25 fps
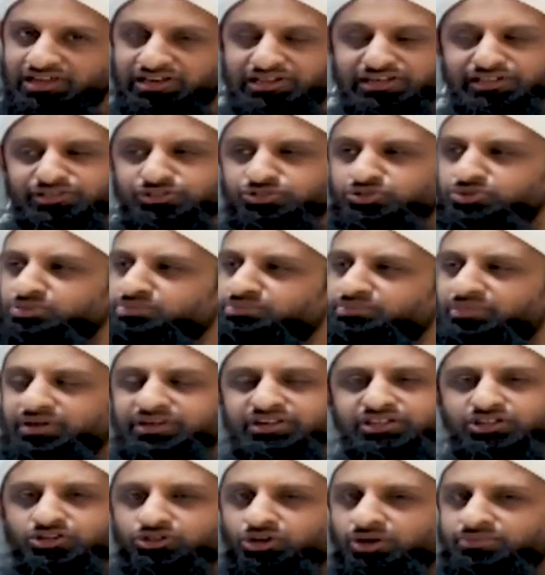It leads to
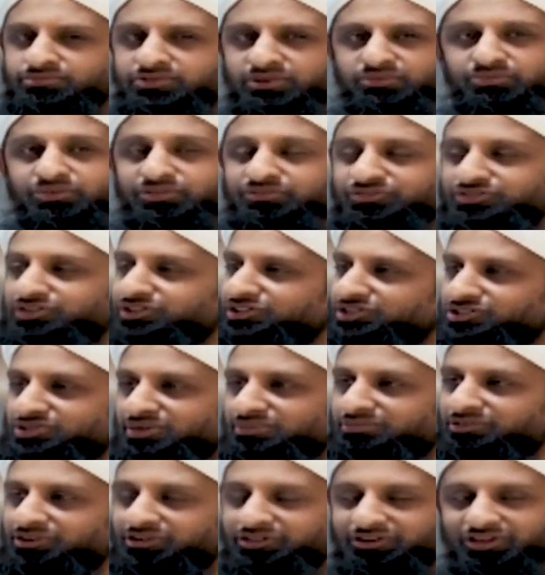many crimes. And we've seen this
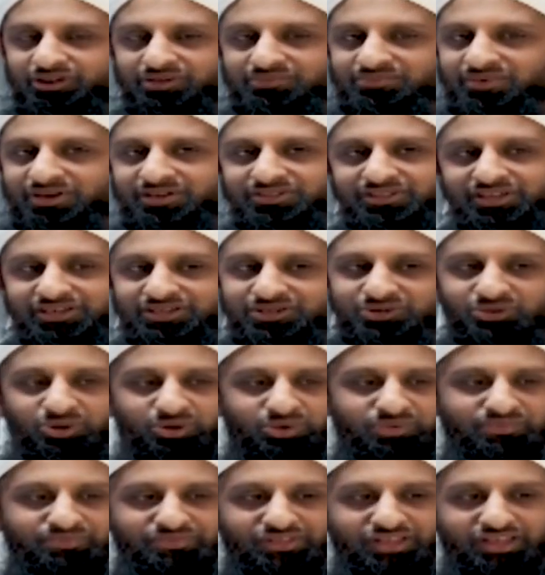Abdul Hanan that, you
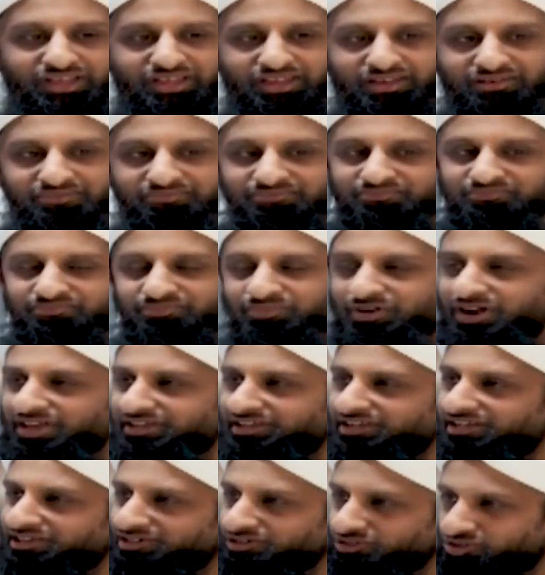know,
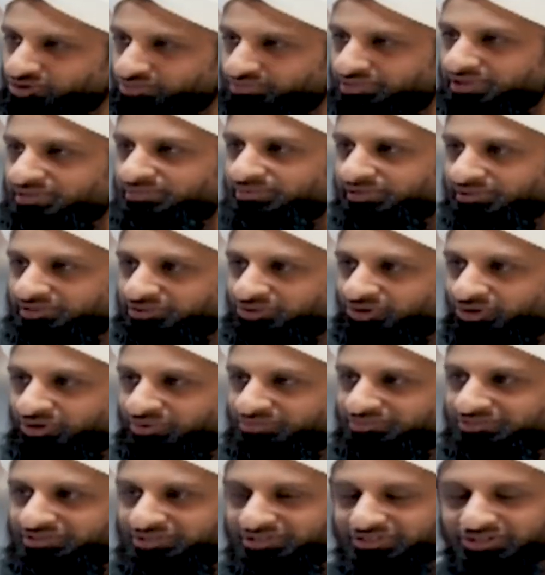breaking into people's
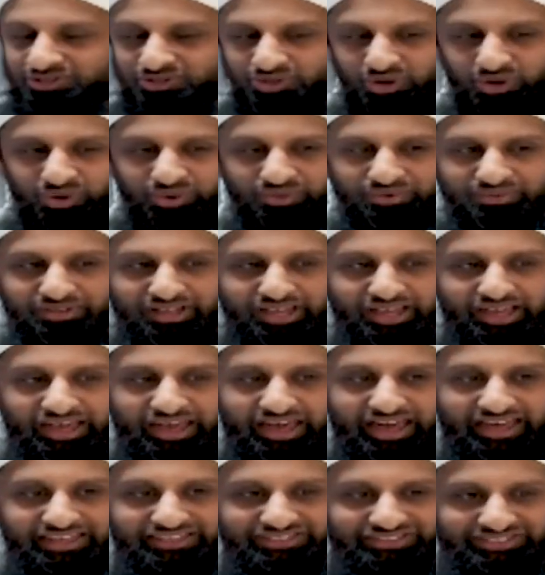homes, you know,
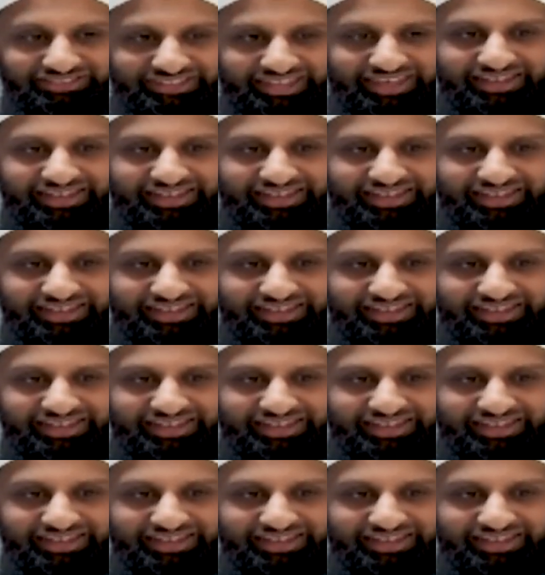and